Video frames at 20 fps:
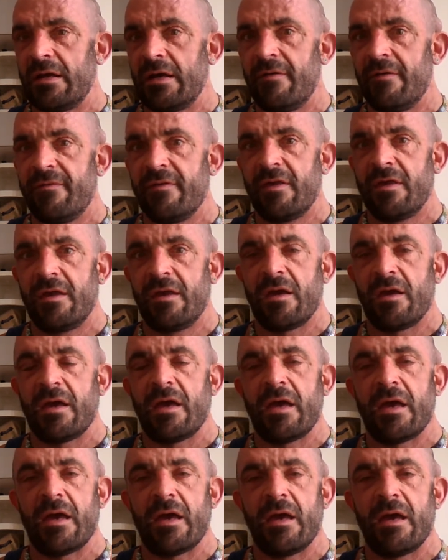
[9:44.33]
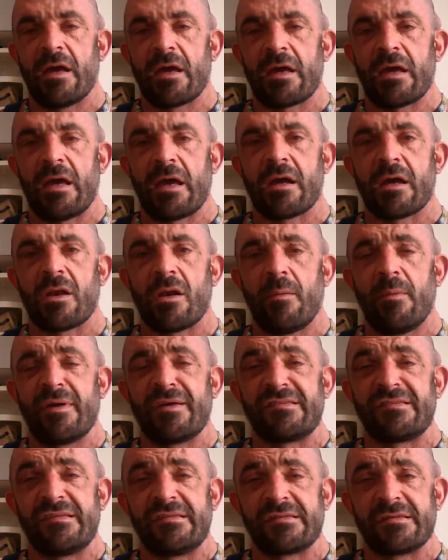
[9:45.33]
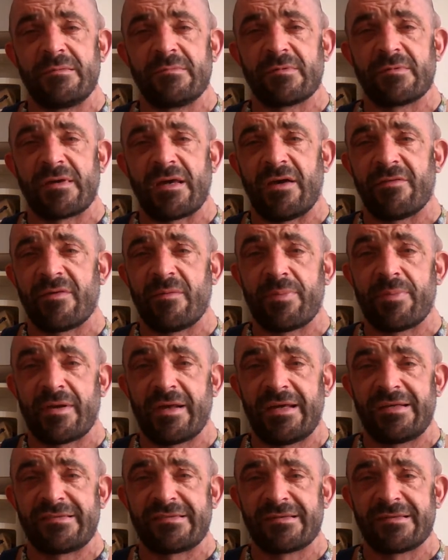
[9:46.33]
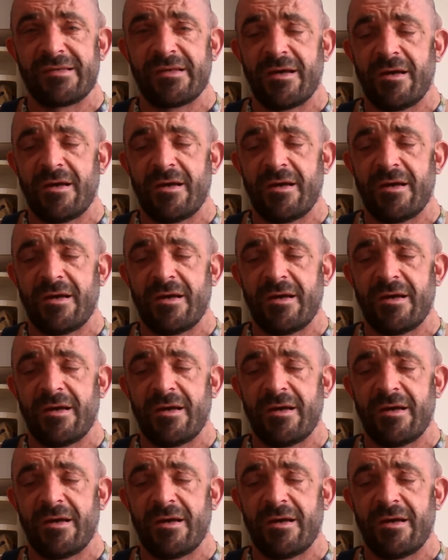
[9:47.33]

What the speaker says: and the economic systems we have in place.